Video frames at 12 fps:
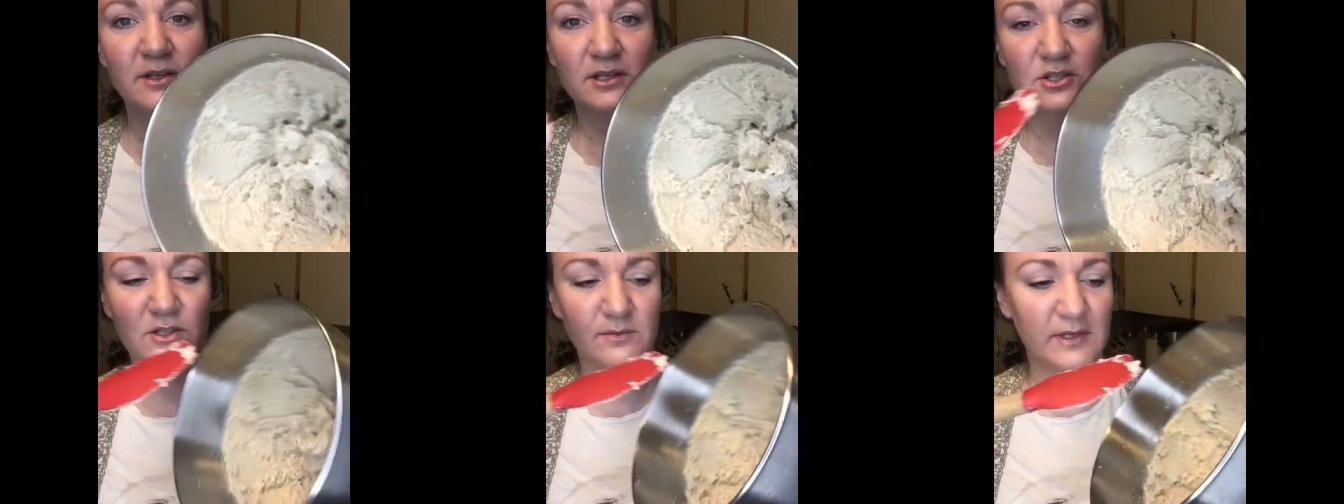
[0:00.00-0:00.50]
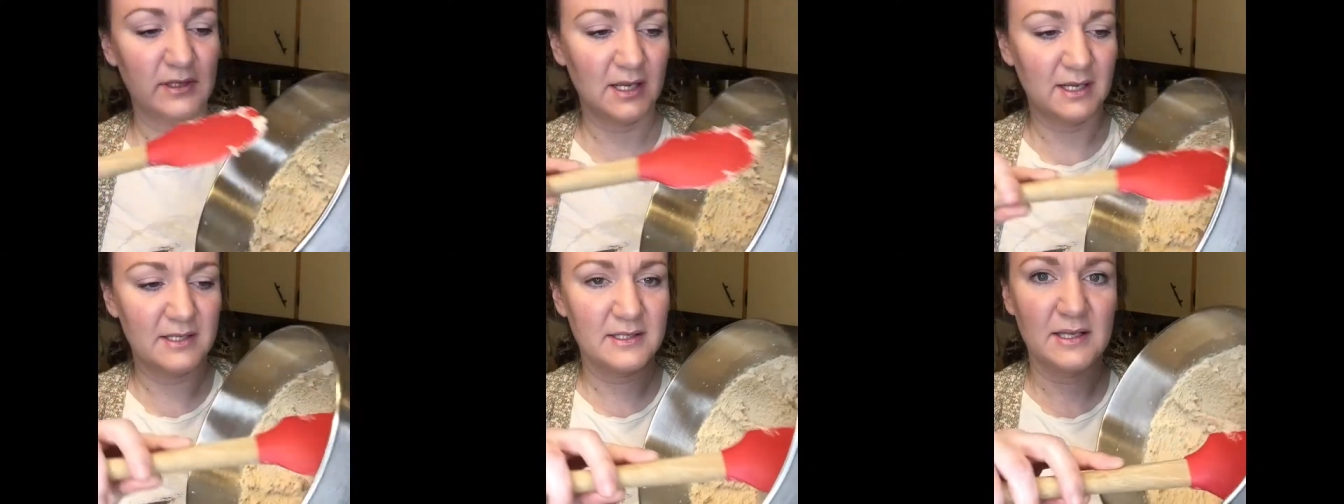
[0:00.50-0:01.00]
It should be
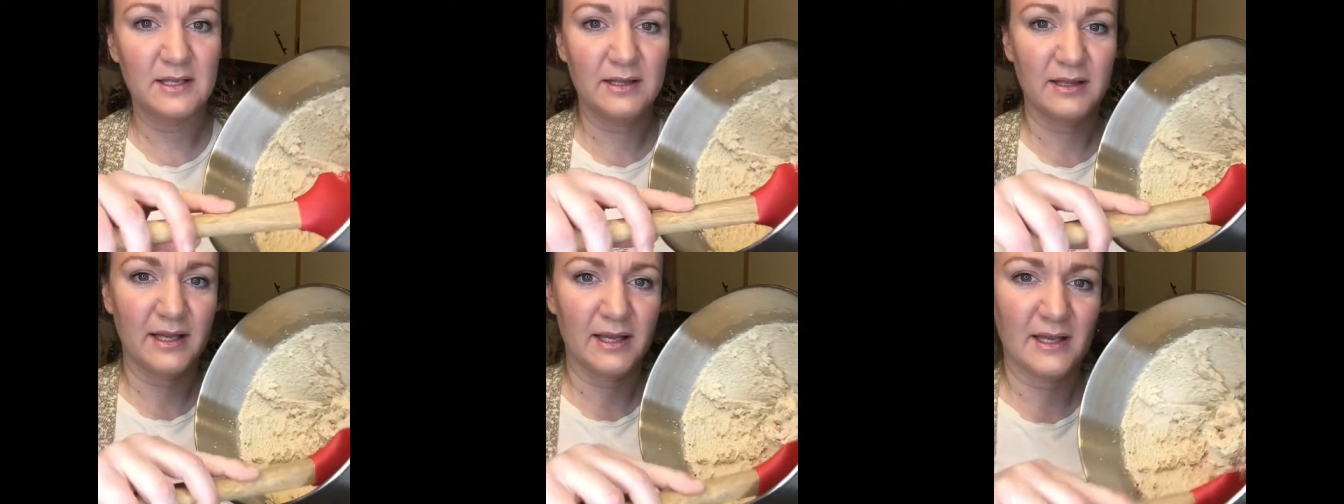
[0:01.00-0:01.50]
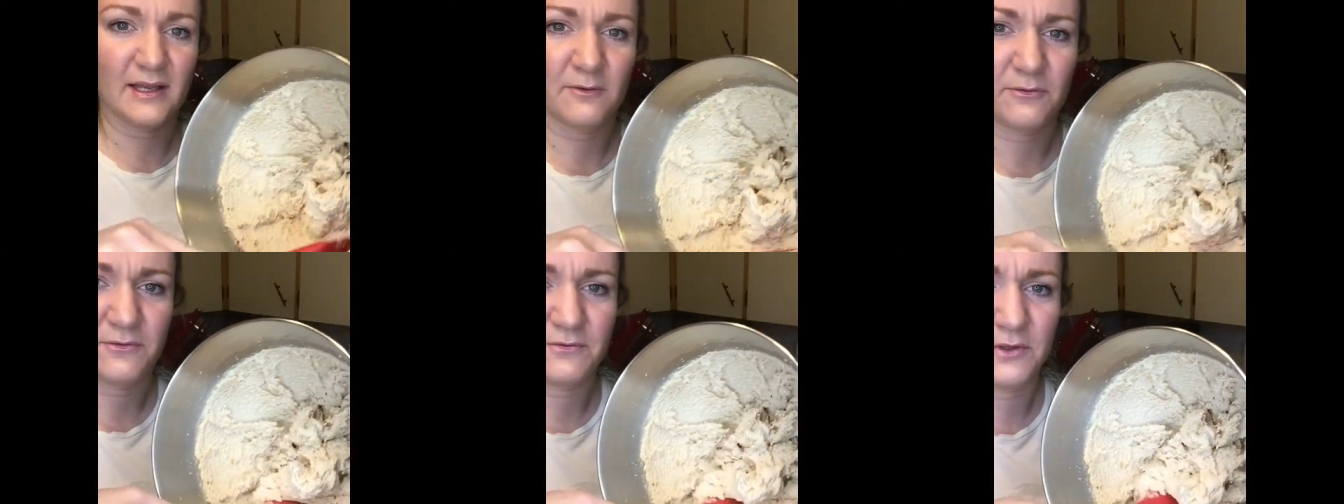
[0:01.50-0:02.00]
nice and light and
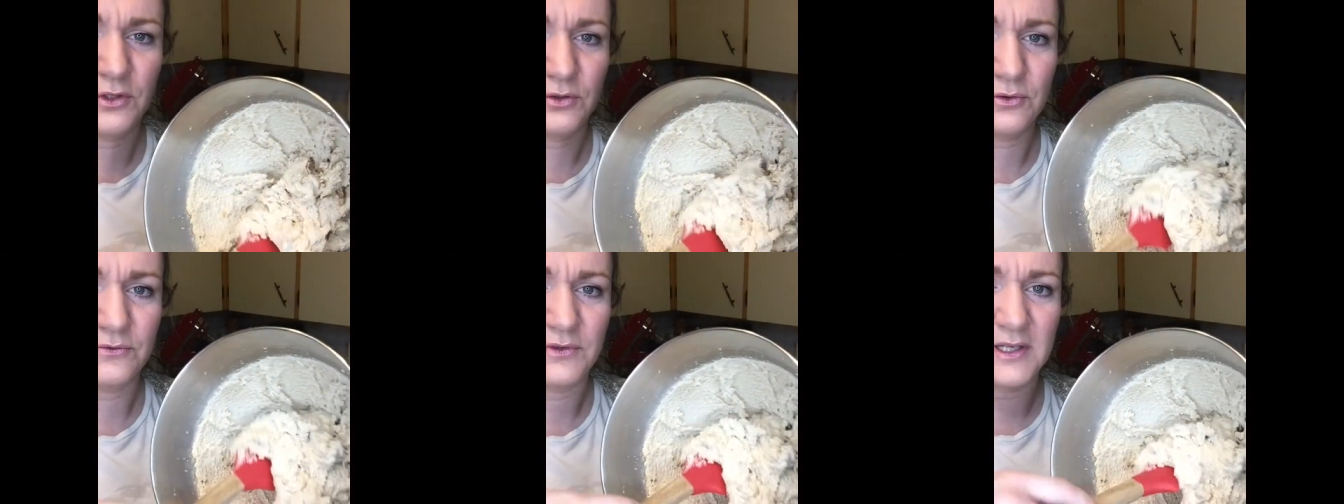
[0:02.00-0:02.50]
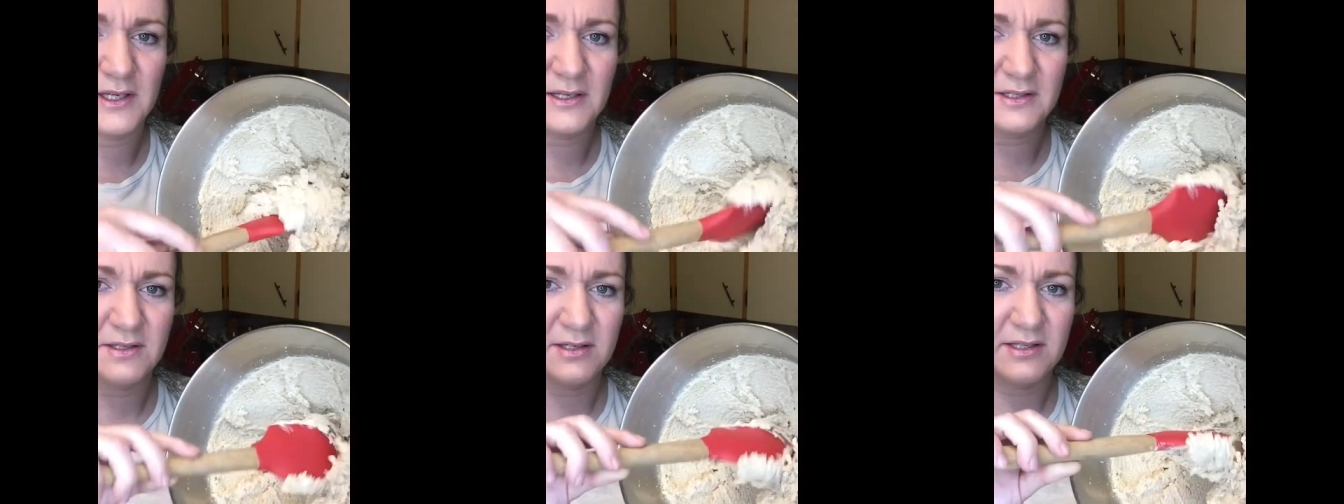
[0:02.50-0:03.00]
floofy,
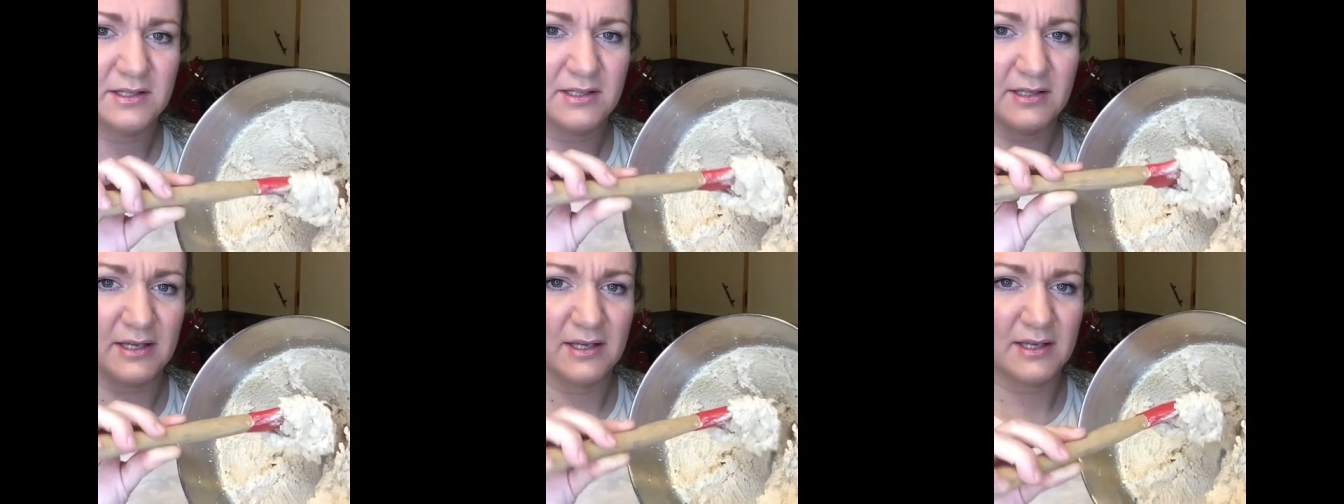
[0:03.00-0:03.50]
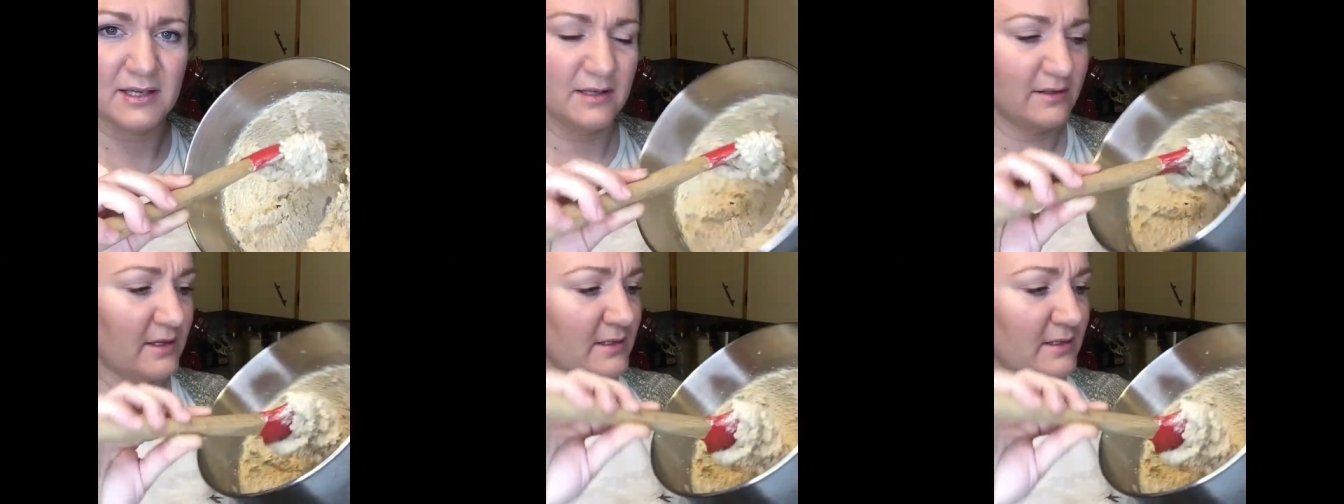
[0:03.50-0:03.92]
as you can see, the